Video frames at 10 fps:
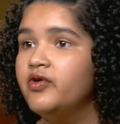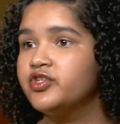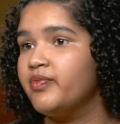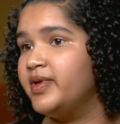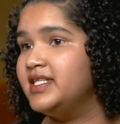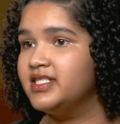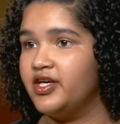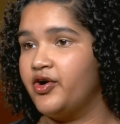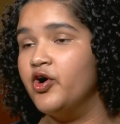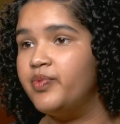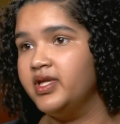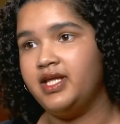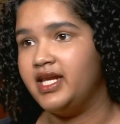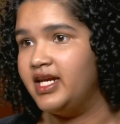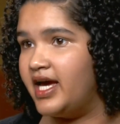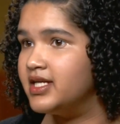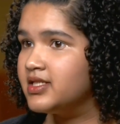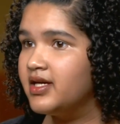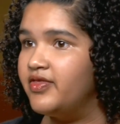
Those are the places that are open late at night,